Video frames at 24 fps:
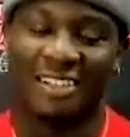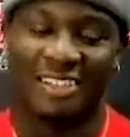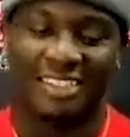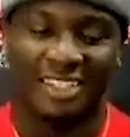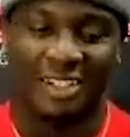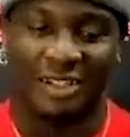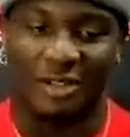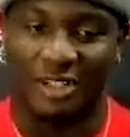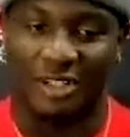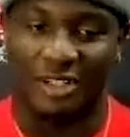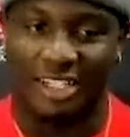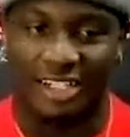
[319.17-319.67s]

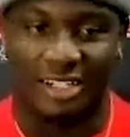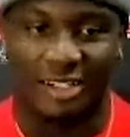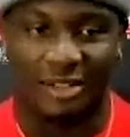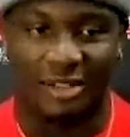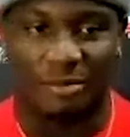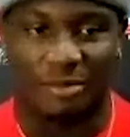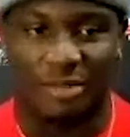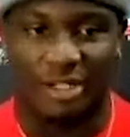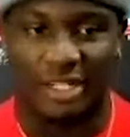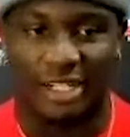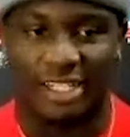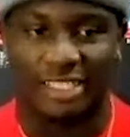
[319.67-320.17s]

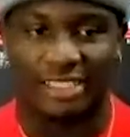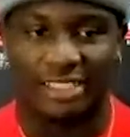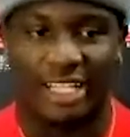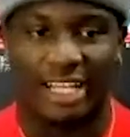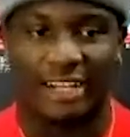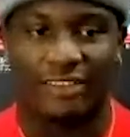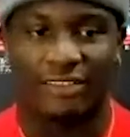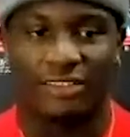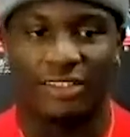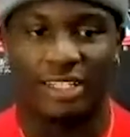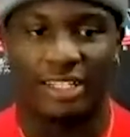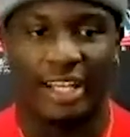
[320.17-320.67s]
So, but it's
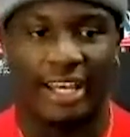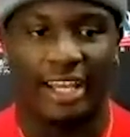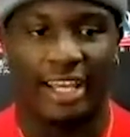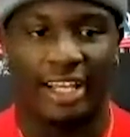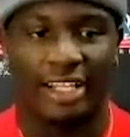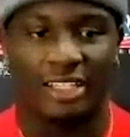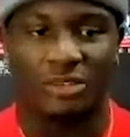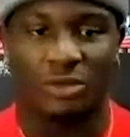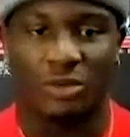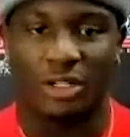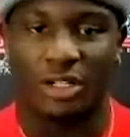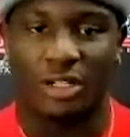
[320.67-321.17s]
definitely
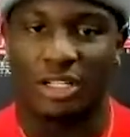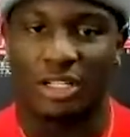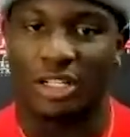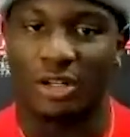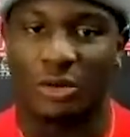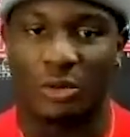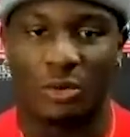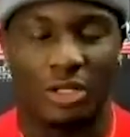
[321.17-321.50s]
days where, you know,